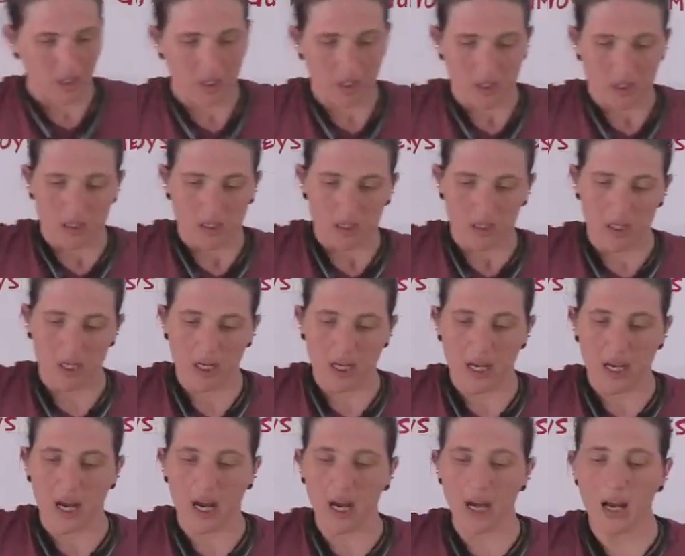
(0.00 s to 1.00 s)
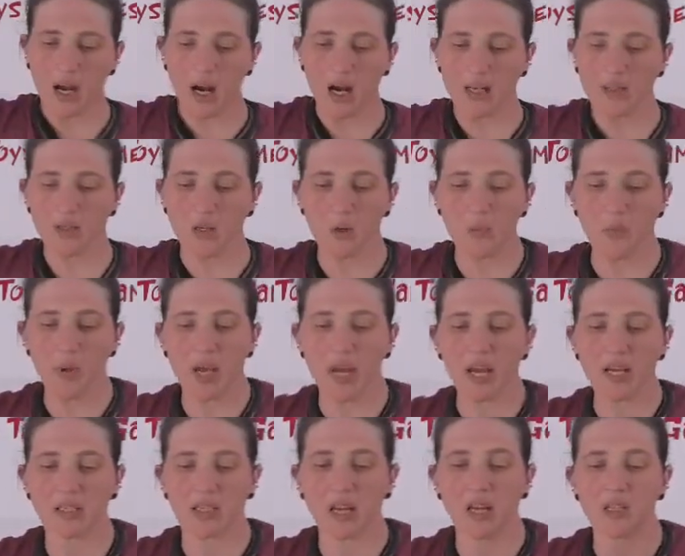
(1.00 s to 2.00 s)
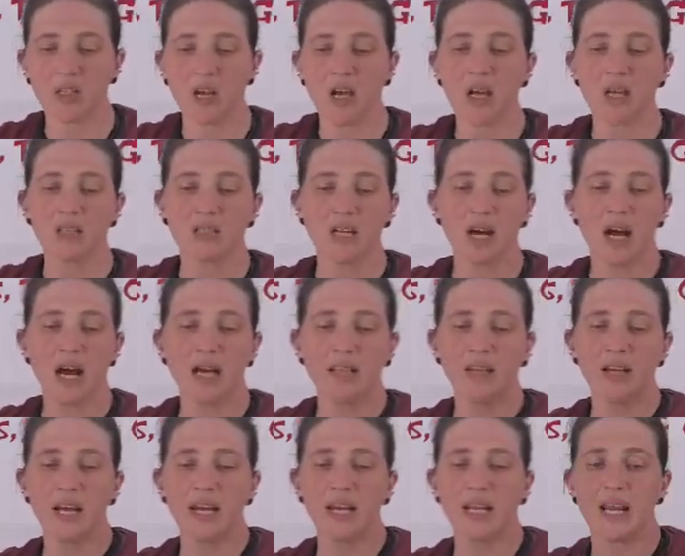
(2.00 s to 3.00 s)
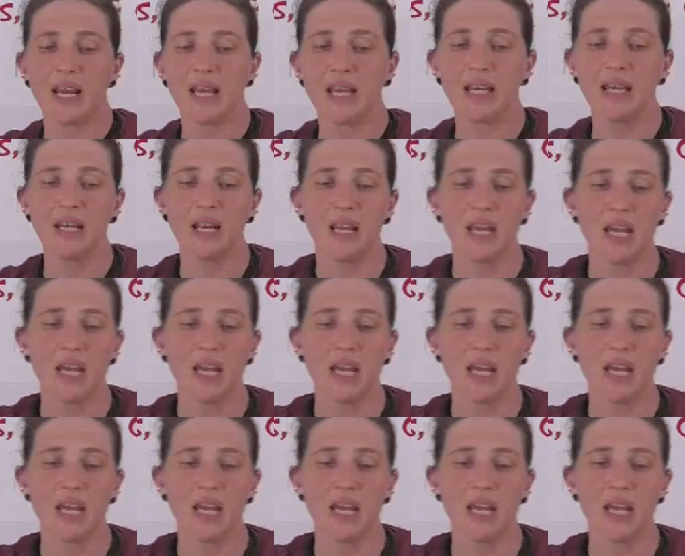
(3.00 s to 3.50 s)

See, I also picked to highlight It